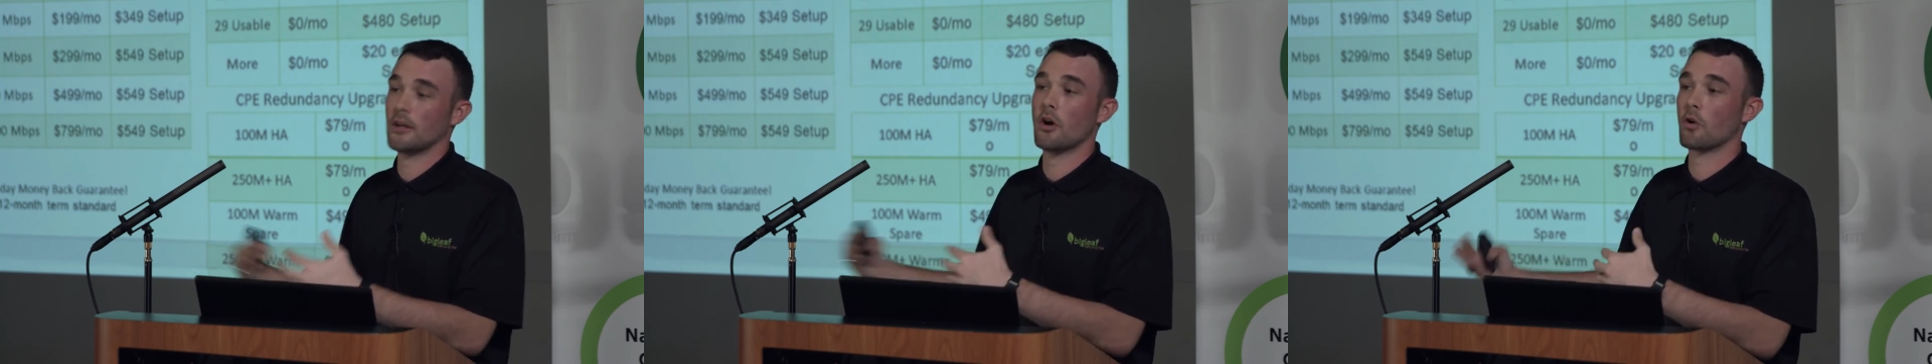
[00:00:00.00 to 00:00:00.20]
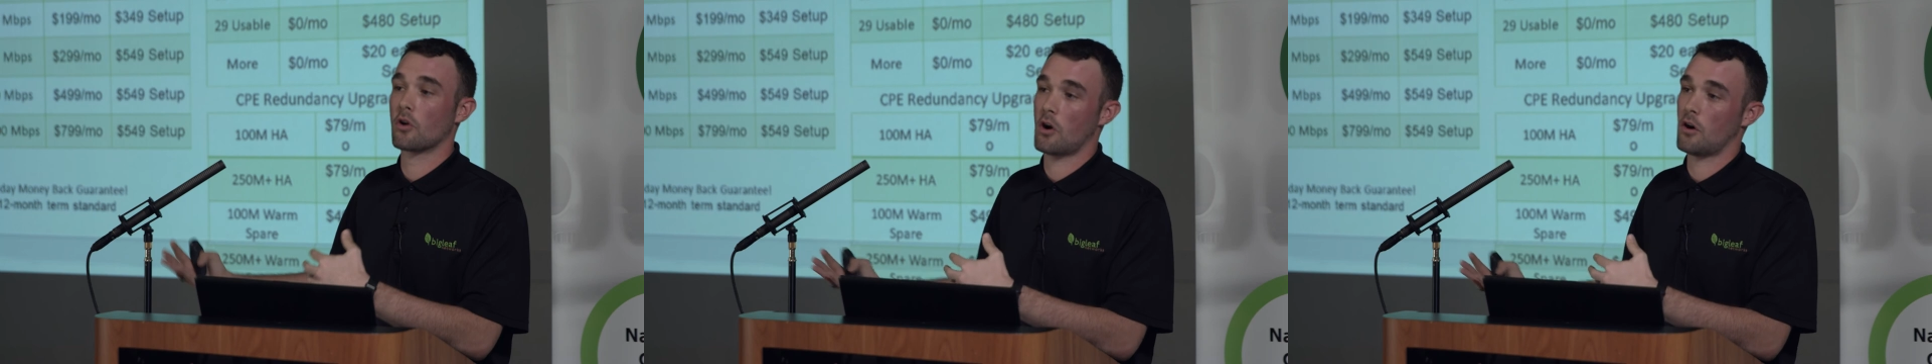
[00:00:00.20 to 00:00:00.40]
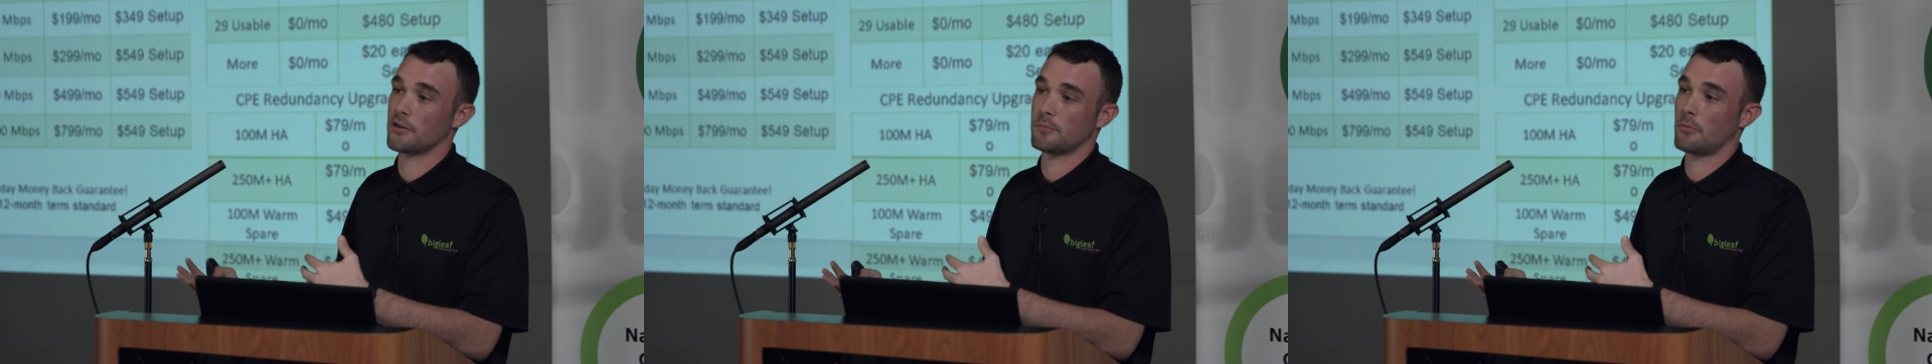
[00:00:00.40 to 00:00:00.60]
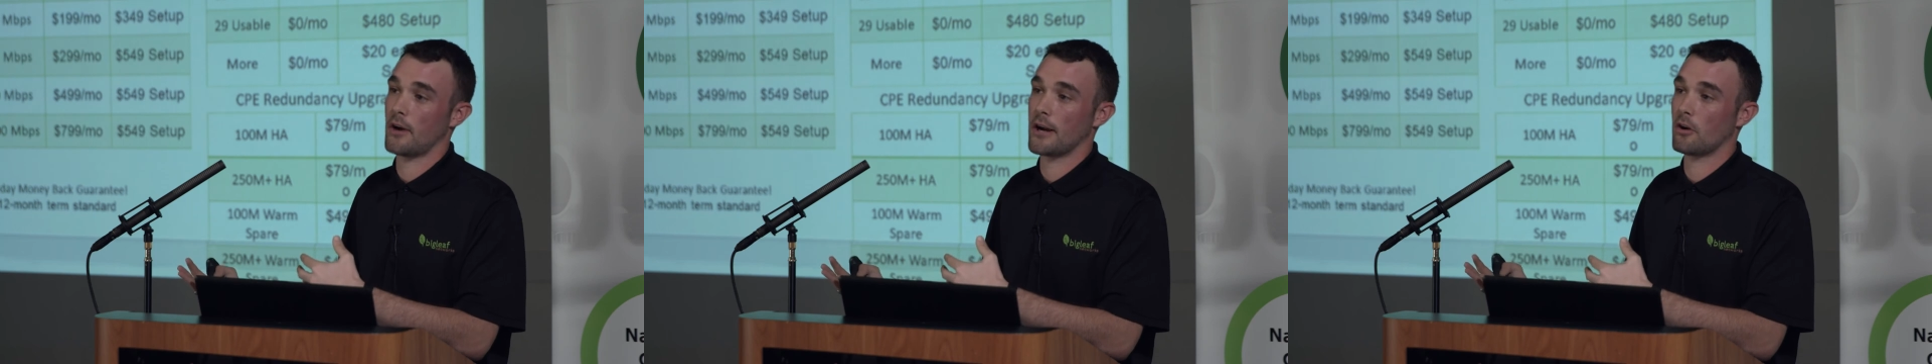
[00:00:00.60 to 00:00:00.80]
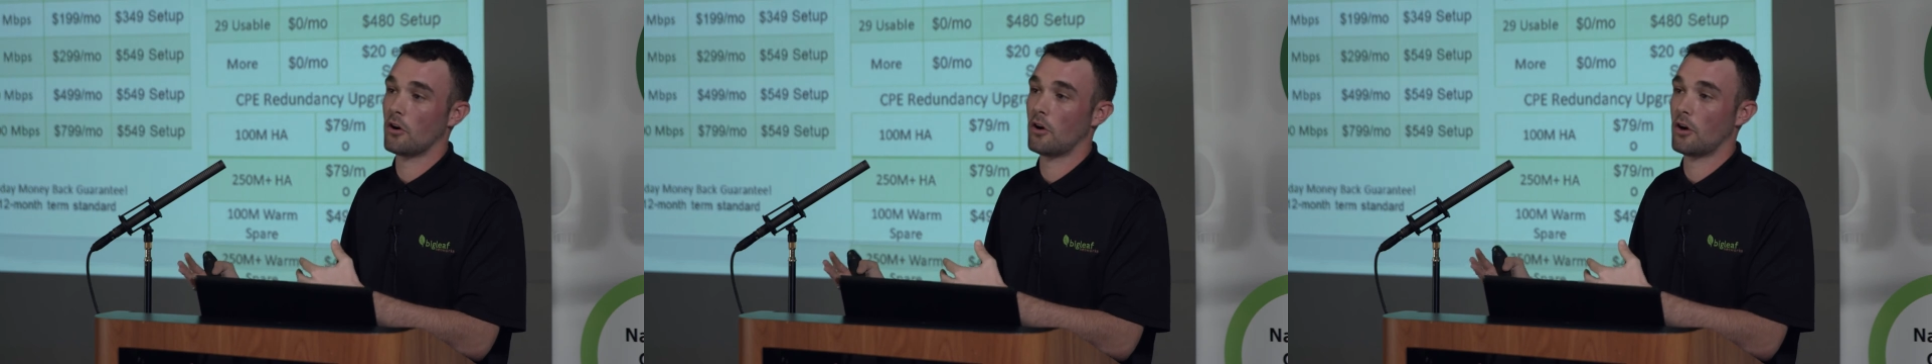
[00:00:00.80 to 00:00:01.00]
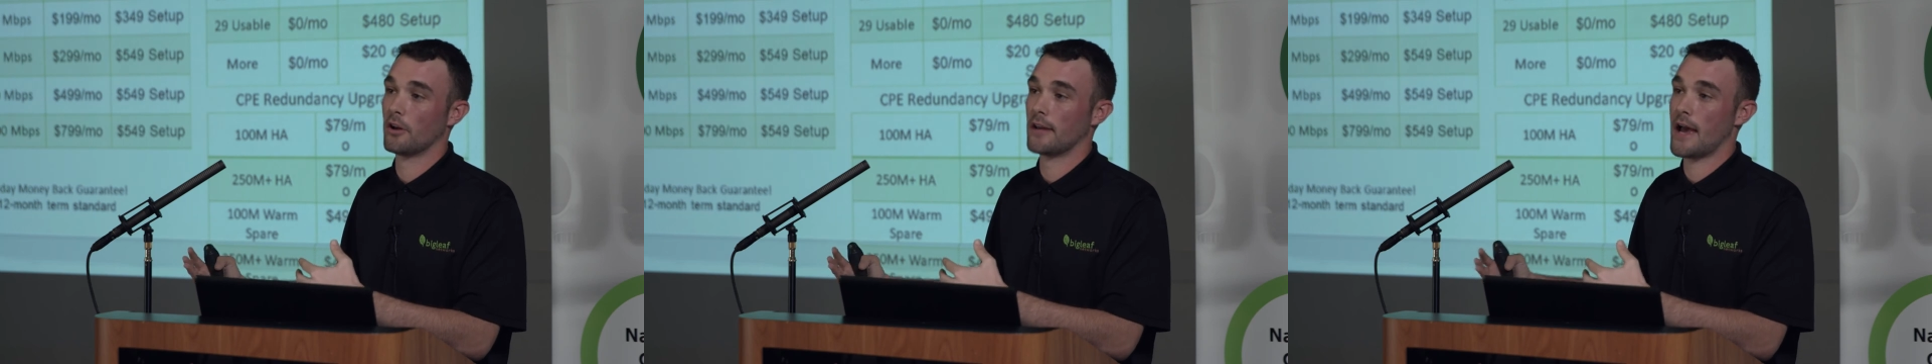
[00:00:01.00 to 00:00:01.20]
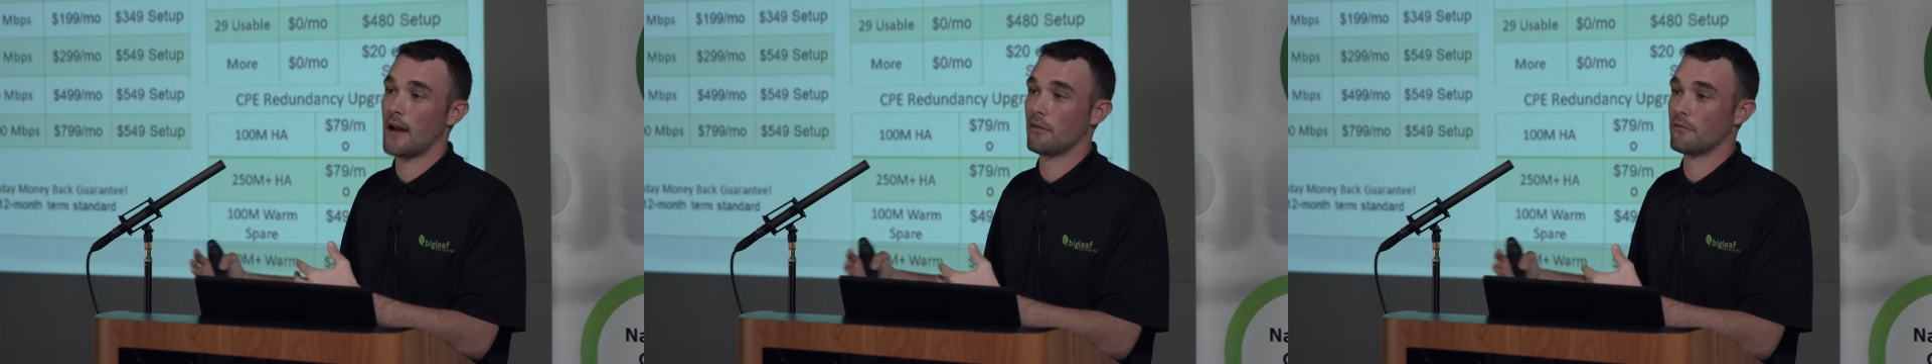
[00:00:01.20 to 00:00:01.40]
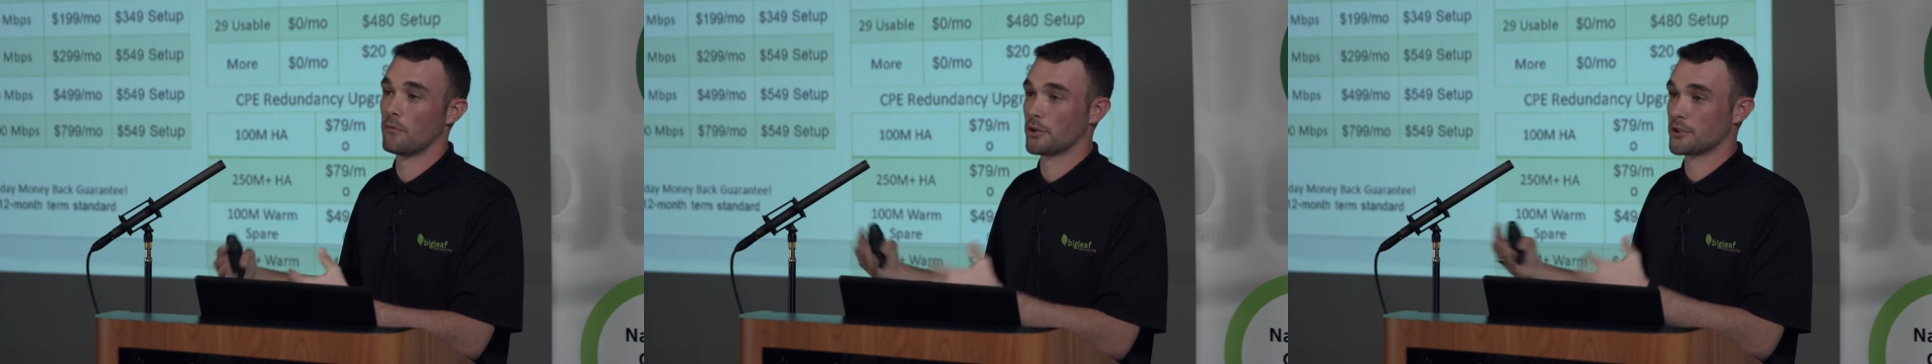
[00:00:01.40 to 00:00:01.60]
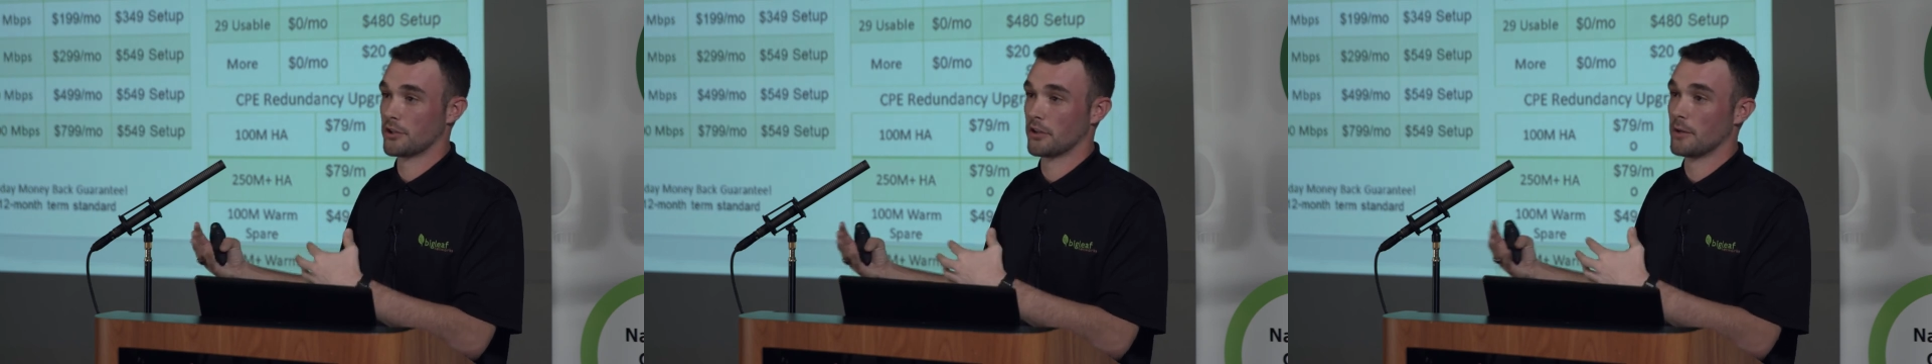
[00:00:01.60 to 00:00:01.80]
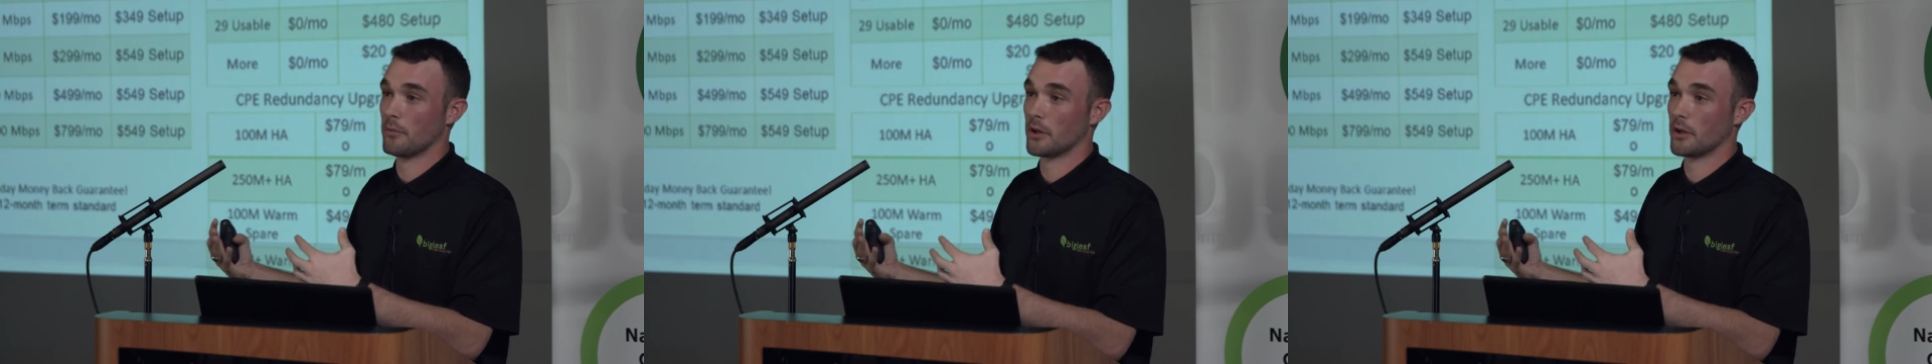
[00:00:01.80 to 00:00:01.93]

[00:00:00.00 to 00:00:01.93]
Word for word: no cost break on, on that, unfortunately.